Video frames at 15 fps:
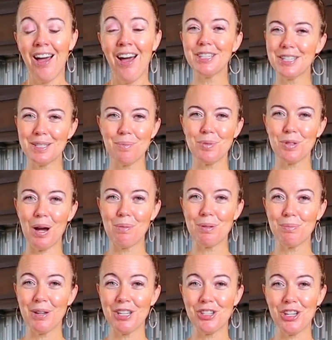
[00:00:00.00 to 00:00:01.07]
Please subscribe
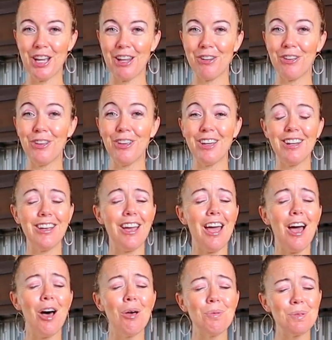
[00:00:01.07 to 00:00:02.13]
to my channel. It
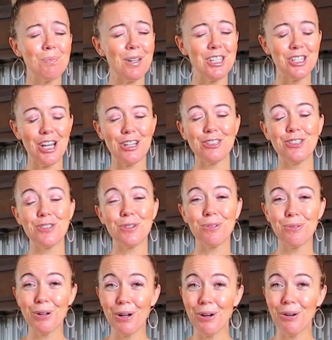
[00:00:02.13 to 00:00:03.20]
helps my channel to
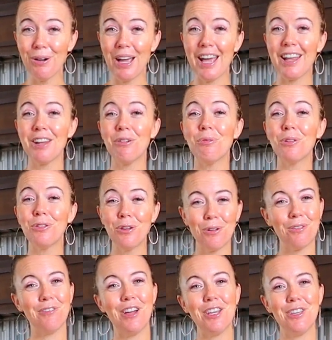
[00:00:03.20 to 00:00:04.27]
grow, and it will
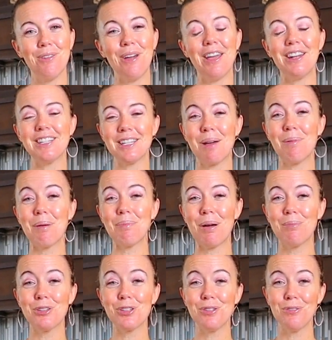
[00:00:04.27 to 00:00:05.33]
notify you anytime I
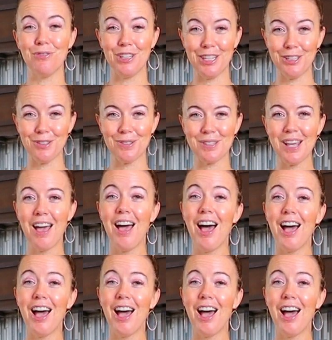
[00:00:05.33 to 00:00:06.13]
publish new videos.